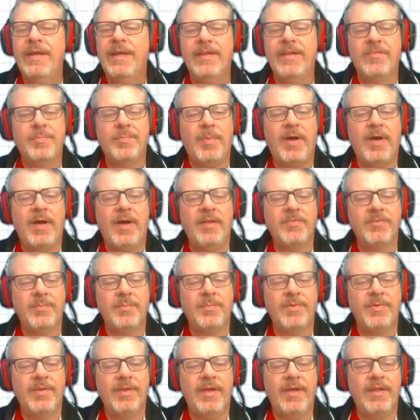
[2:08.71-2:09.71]
It's
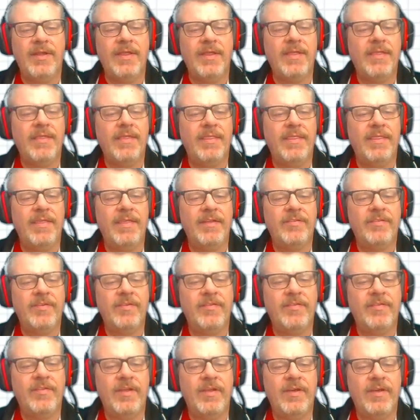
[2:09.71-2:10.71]
possible that this
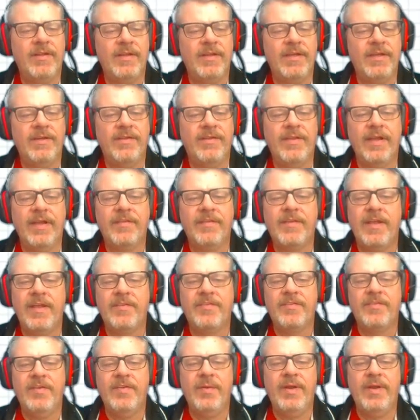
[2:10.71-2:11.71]
is the allele that
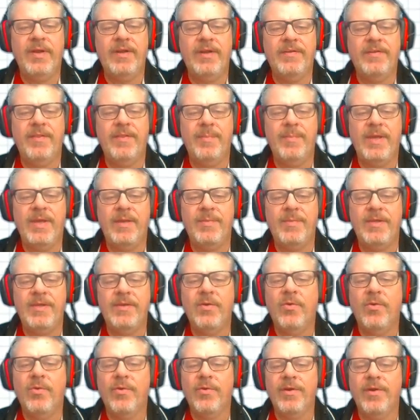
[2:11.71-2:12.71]
gets donated to the
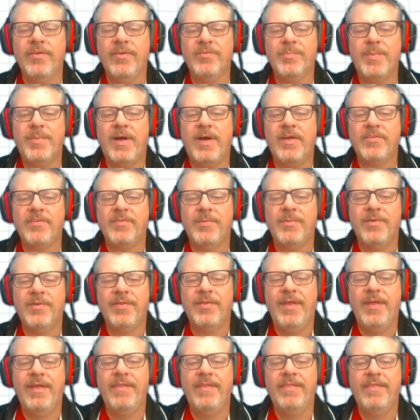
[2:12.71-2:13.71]
baby, or it is possible
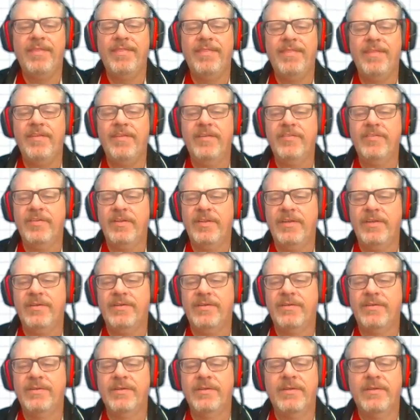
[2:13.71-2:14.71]
that this
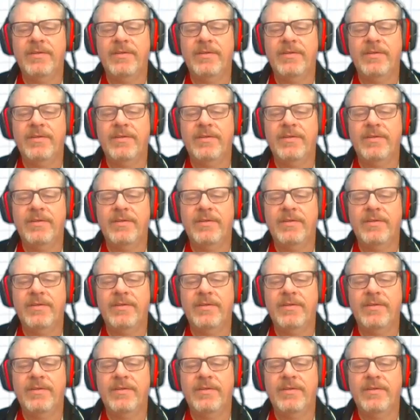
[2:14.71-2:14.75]
allele